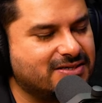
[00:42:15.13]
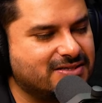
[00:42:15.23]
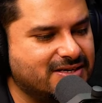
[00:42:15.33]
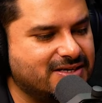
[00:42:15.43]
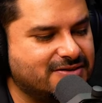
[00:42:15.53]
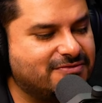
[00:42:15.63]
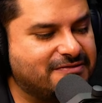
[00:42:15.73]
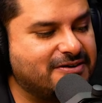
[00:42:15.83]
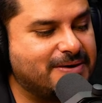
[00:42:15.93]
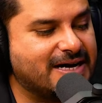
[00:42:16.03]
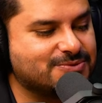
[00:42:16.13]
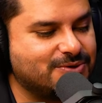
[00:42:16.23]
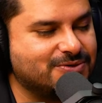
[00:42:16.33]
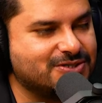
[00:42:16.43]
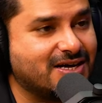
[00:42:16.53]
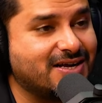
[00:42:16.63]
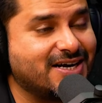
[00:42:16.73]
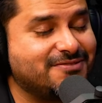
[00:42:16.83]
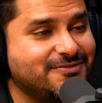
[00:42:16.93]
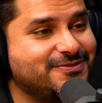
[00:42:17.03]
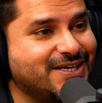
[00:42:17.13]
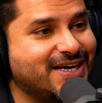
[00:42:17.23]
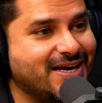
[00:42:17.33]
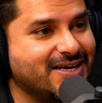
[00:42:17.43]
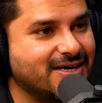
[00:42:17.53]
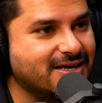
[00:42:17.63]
the, the wi-fi password was target 50k